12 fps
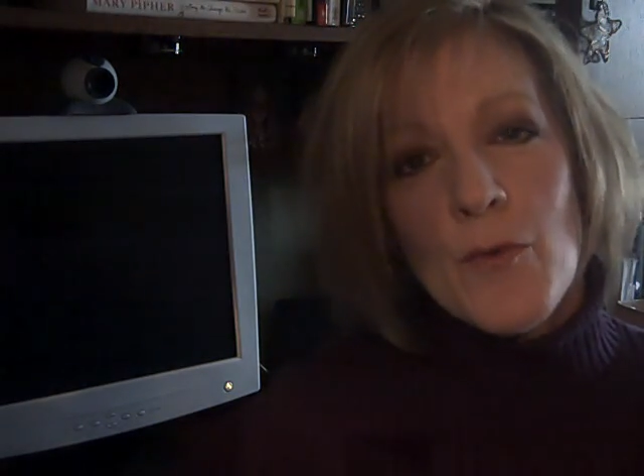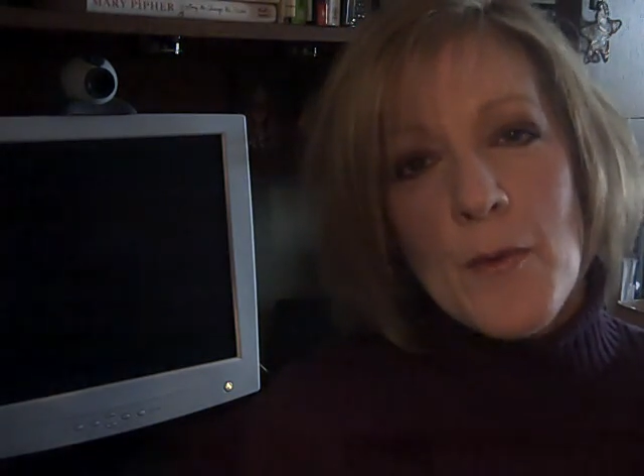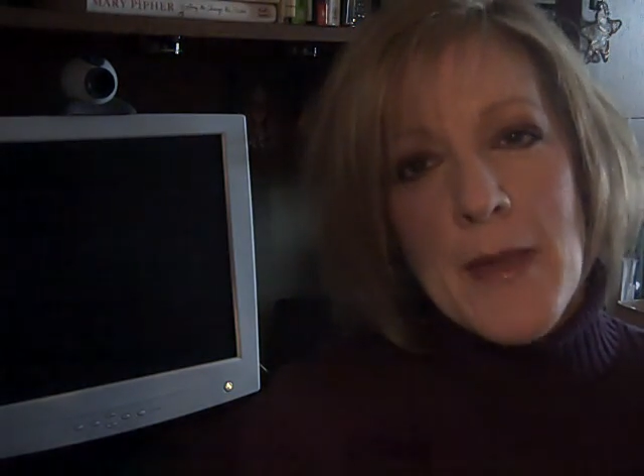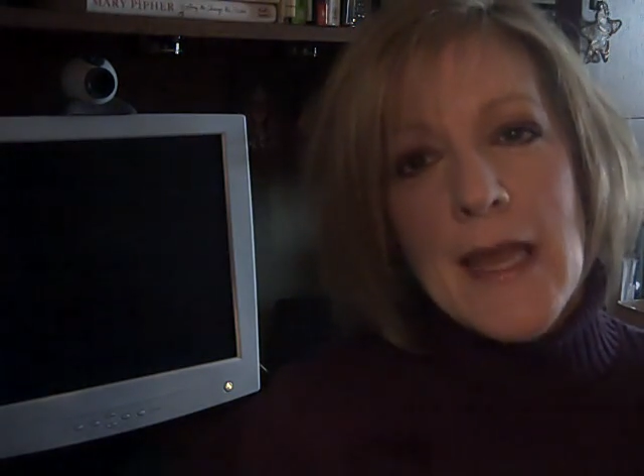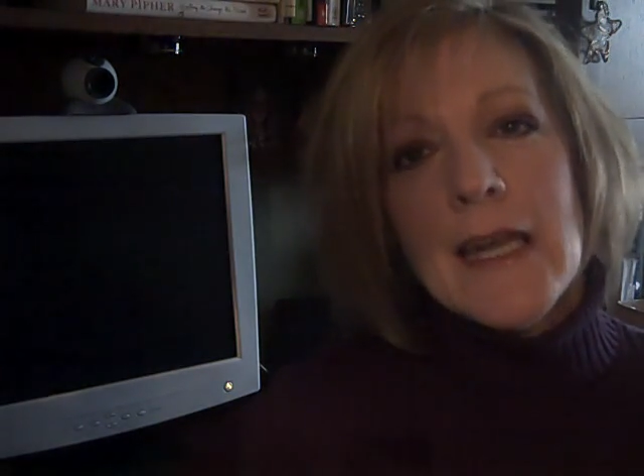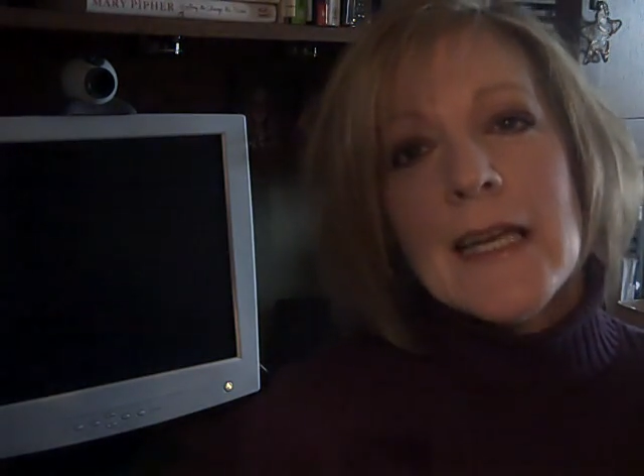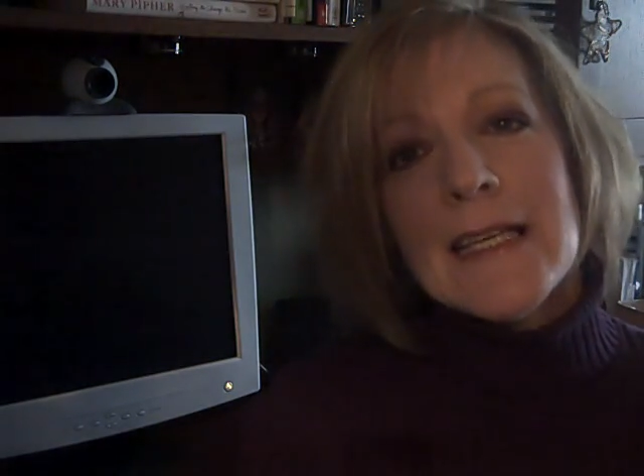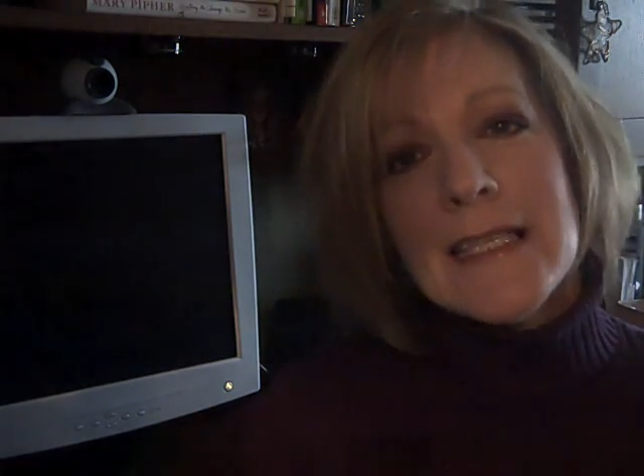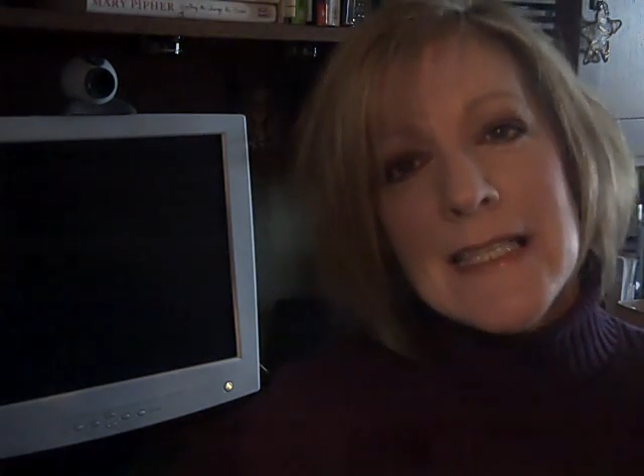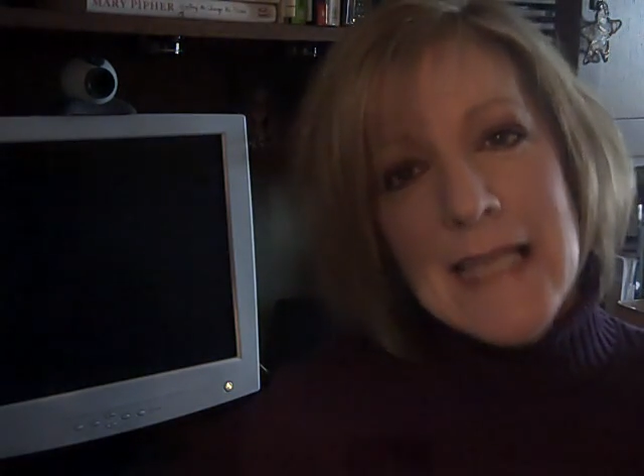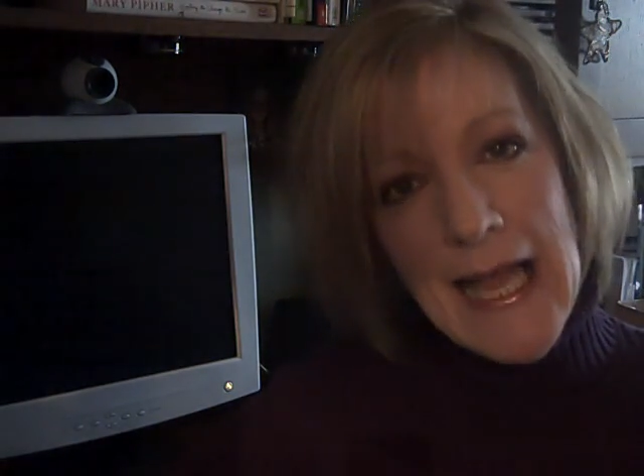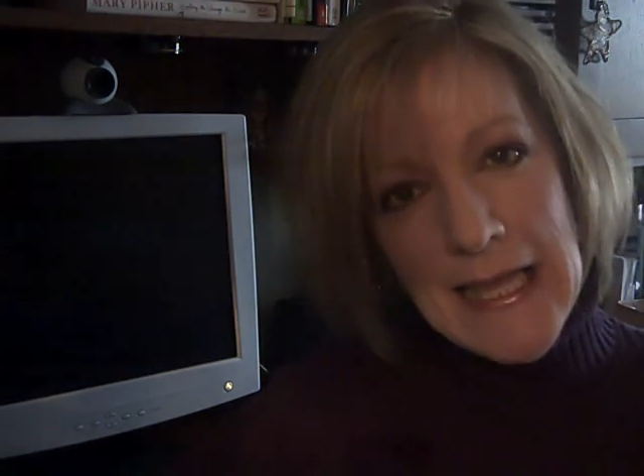remain
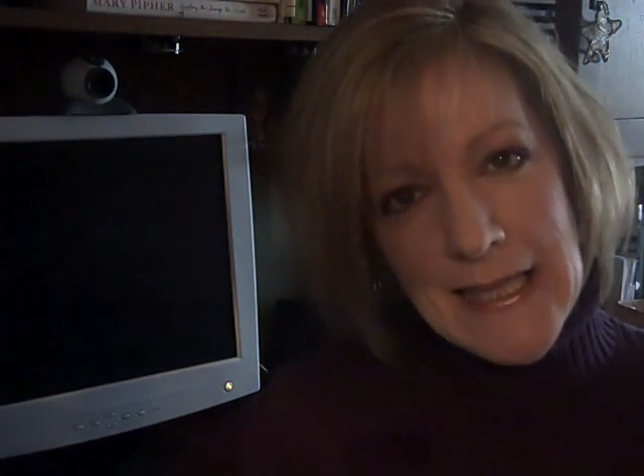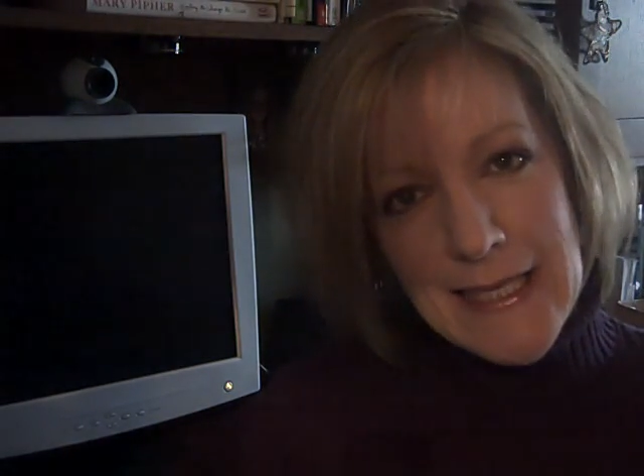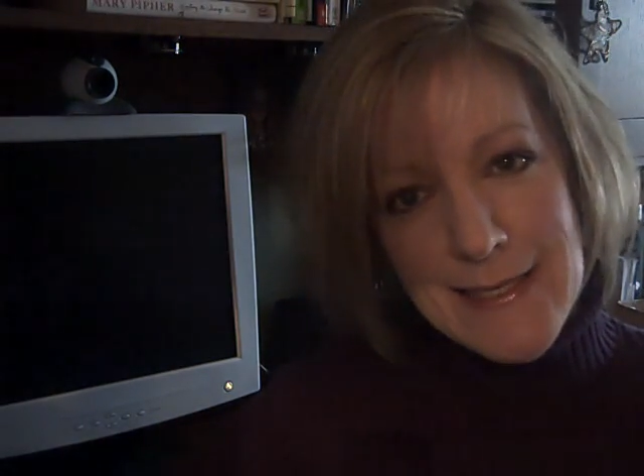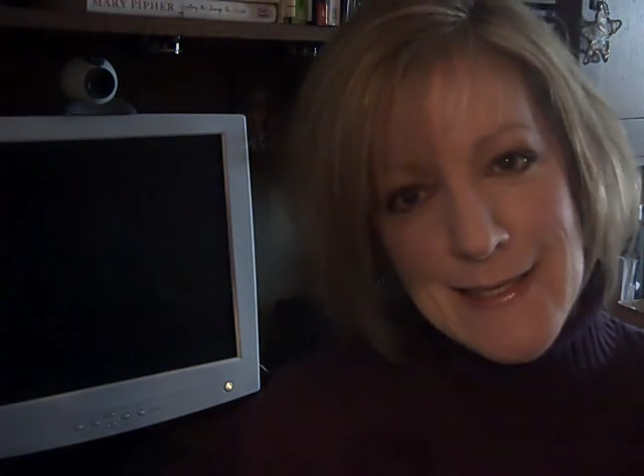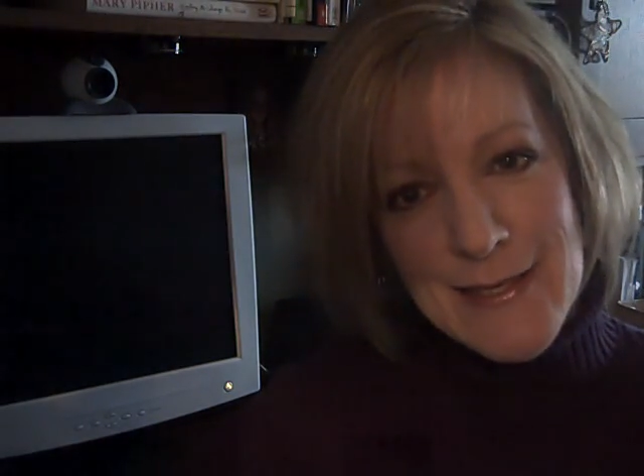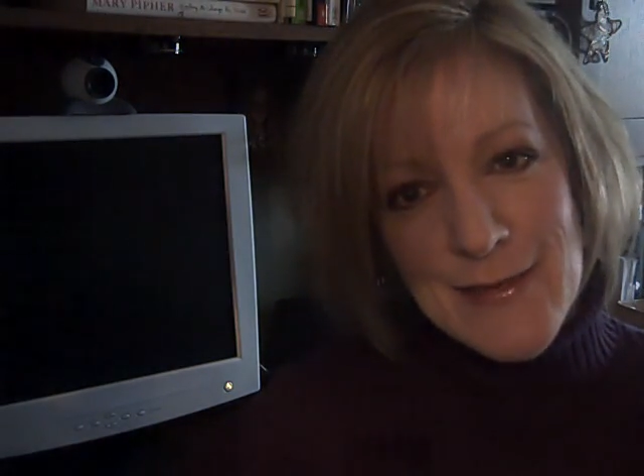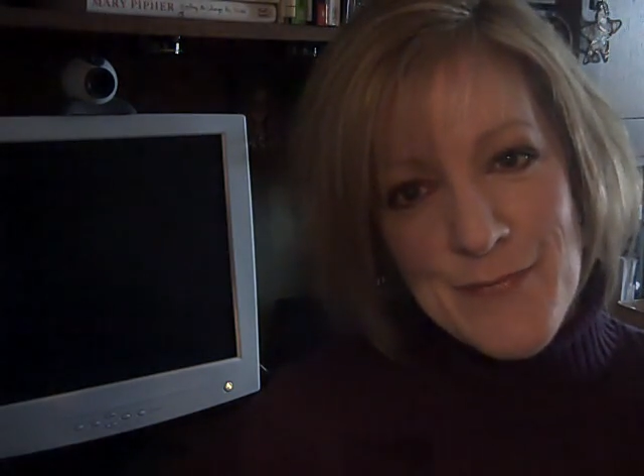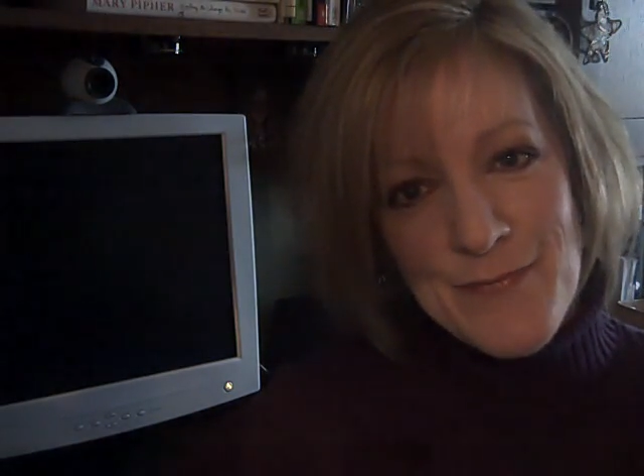silent.